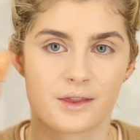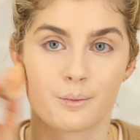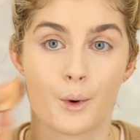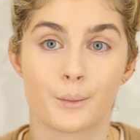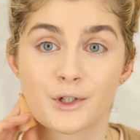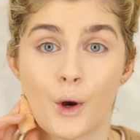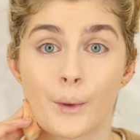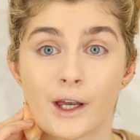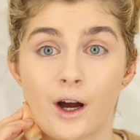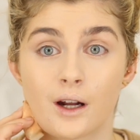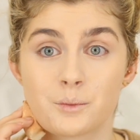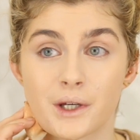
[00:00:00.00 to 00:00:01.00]
at the moment
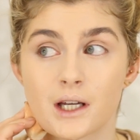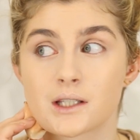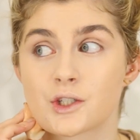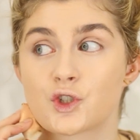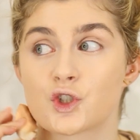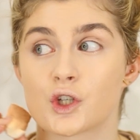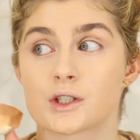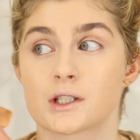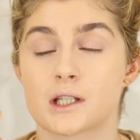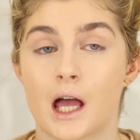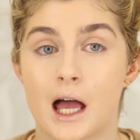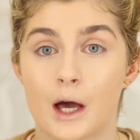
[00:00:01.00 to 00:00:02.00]
going on, because it's
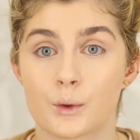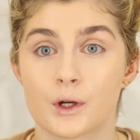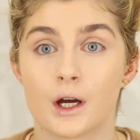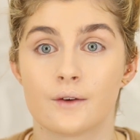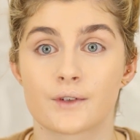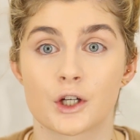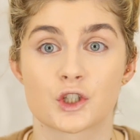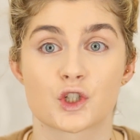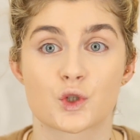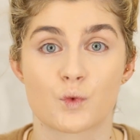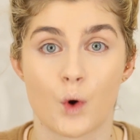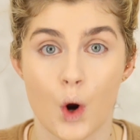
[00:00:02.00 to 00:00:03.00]
just out of
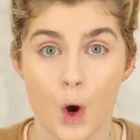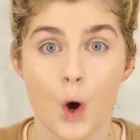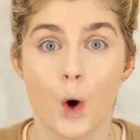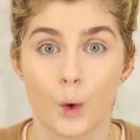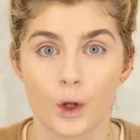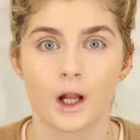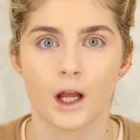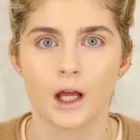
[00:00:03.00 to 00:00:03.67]
control.